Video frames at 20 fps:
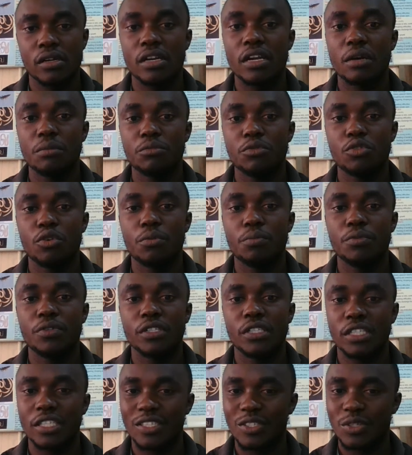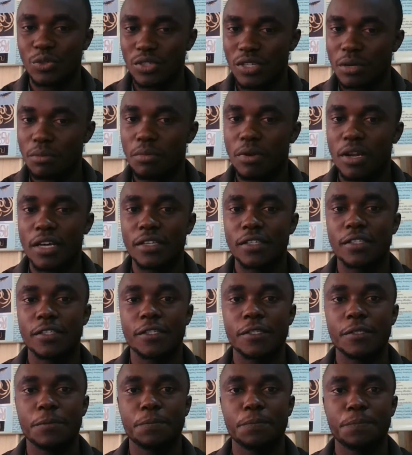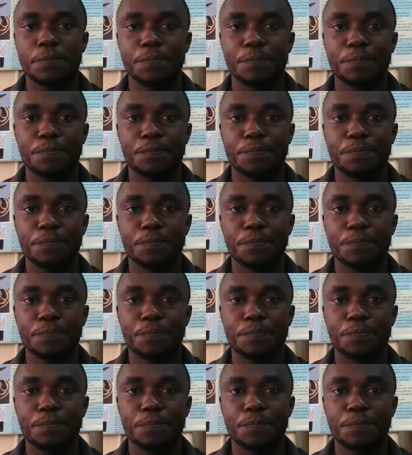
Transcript: reabsorbed into the bloodstream.